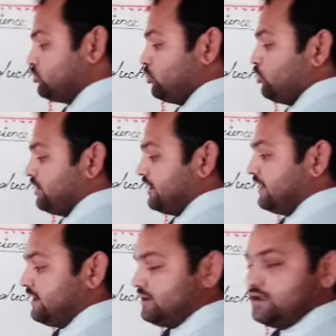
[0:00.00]

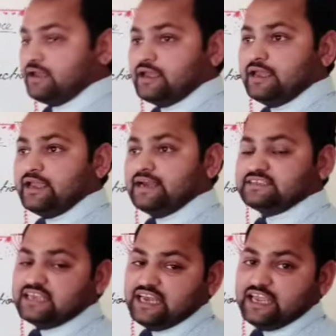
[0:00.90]
through
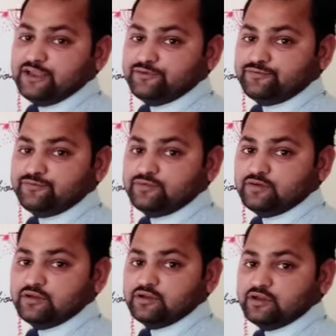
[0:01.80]
its
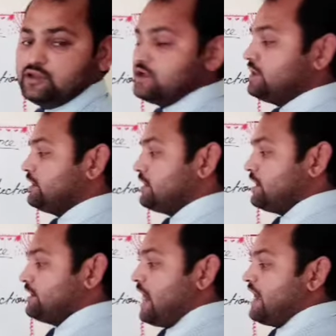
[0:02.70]
leaf.
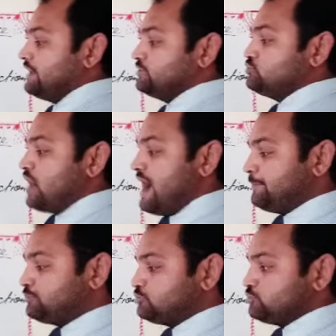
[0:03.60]
You
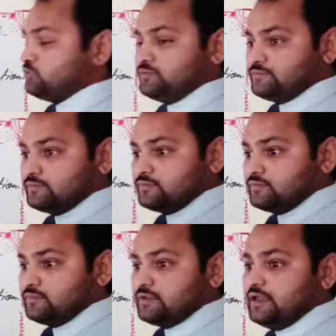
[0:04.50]
have to
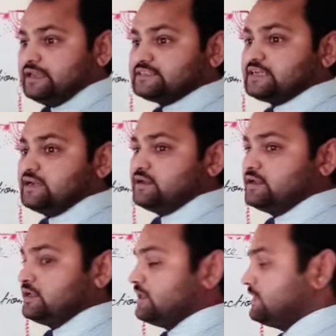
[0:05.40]

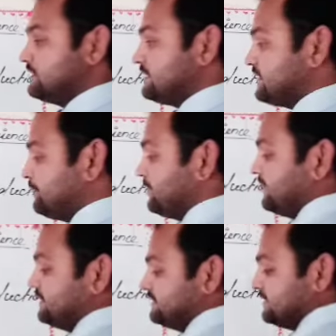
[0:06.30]
listen the chapter in